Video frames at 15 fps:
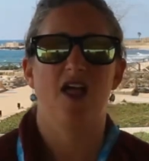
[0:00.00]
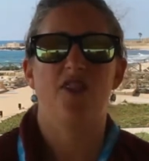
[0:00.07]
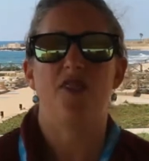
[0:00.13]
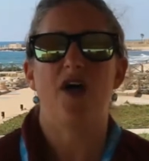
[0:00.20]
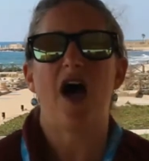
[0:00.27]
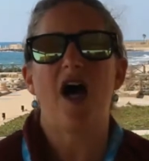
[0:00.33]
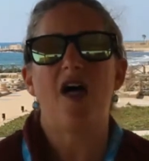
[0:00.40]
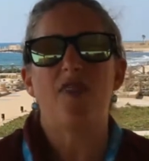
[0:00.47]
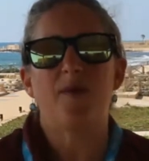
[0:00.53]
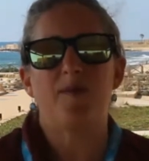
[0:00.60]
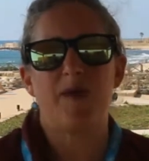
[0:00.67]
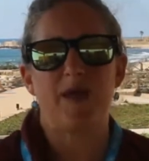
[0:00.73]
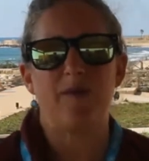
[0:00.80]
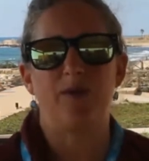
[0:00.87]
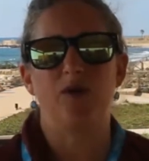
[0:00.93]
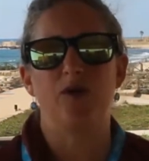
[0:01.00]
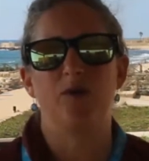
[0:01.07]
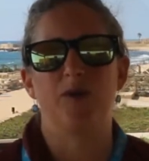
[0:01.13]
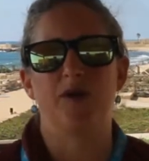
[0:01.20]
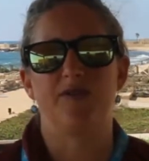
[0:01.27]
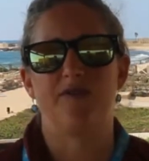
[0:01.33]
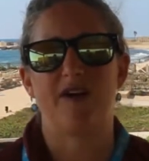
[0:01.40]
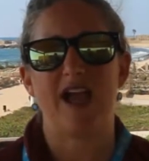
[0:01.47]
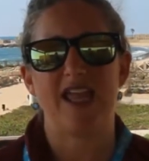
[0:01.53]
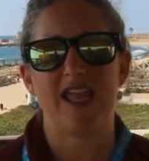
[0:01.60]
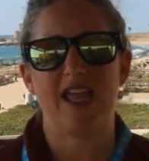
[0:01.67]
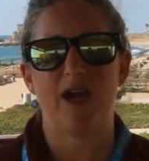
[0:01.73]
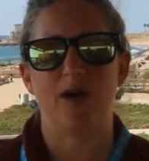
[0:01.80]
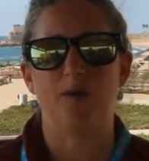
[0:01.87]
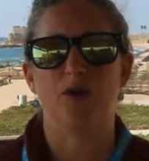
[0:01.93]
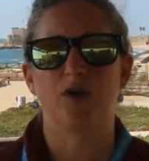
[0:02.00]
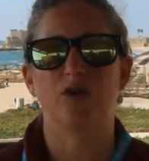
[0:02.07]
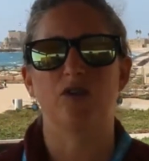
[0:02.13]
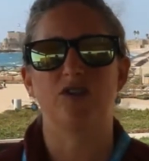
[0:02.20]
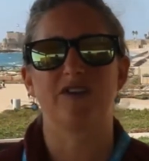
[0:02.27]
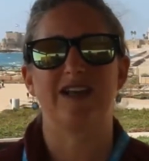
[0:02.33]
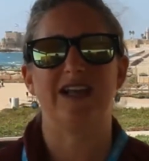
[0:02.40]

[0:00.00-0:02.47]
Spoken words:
The other people who would fight here were called